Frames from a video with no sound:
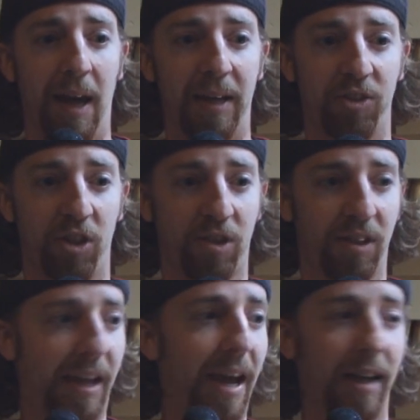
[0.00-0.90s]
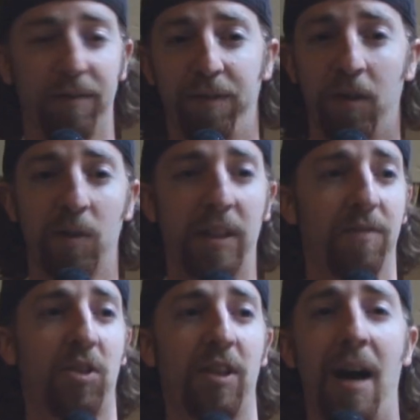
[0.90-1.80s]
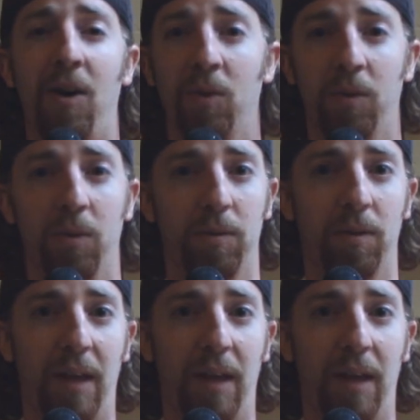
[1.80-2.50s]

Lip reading: and just the cacophony of sound